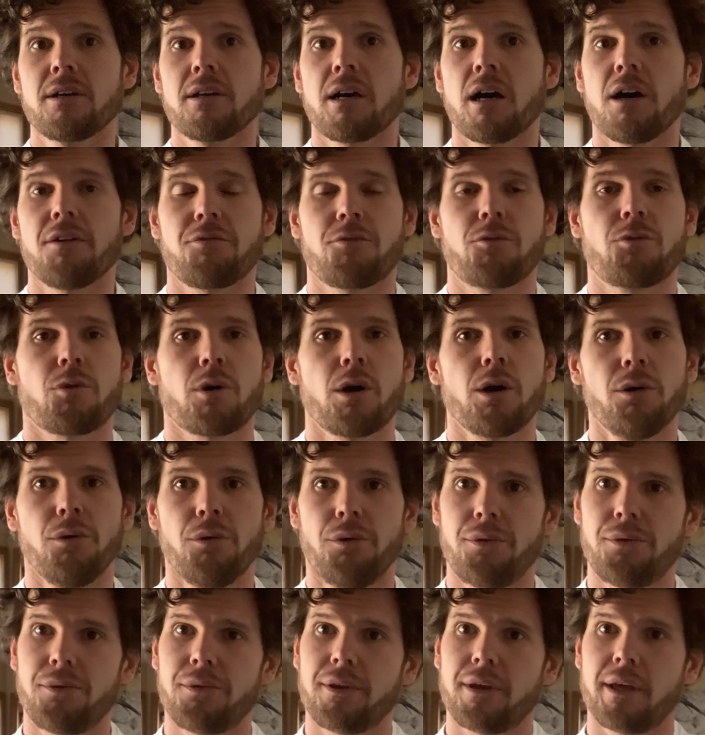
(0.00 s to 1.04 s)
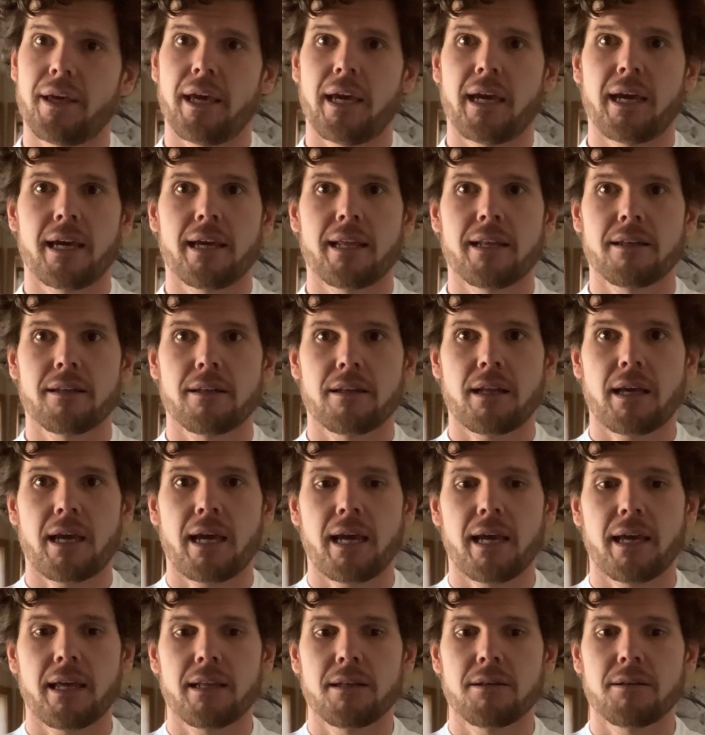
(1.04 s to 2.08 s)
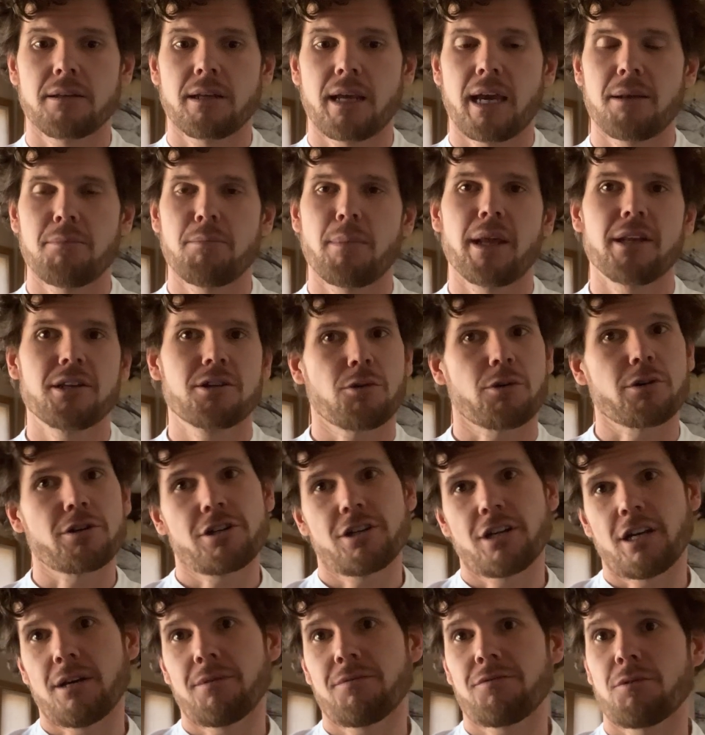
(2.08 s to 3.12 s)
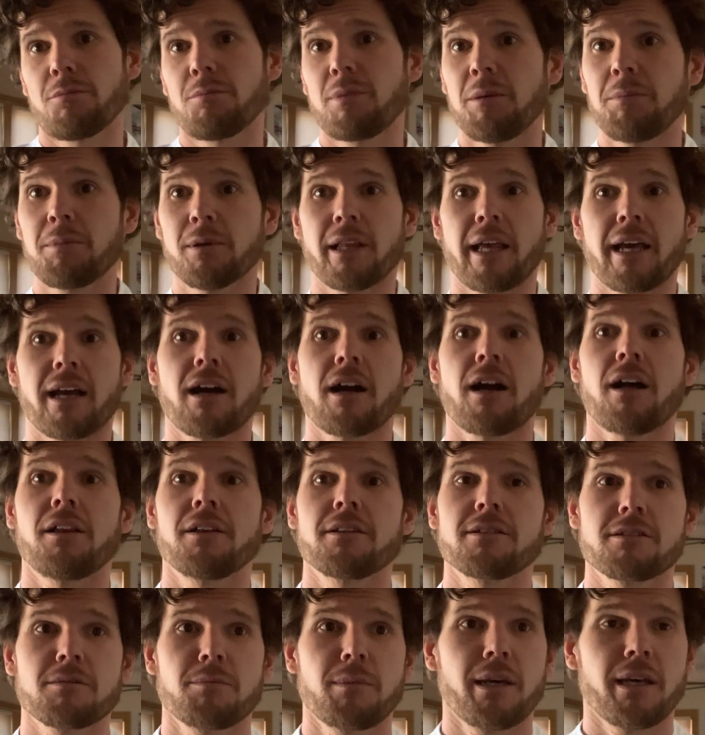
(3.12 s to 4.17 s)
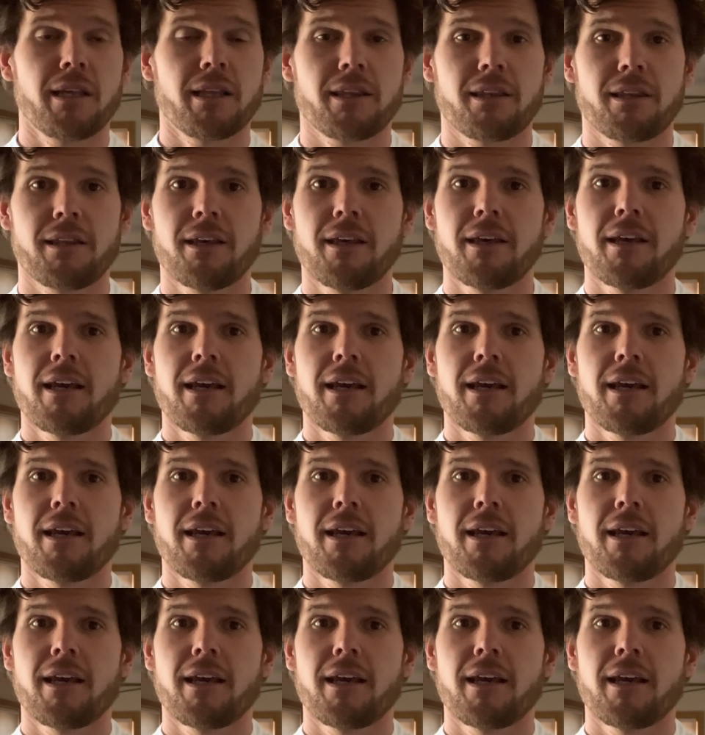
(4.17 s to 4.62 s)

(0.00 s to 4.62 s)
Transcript: of growth and and and mentorship from people like Colin Smith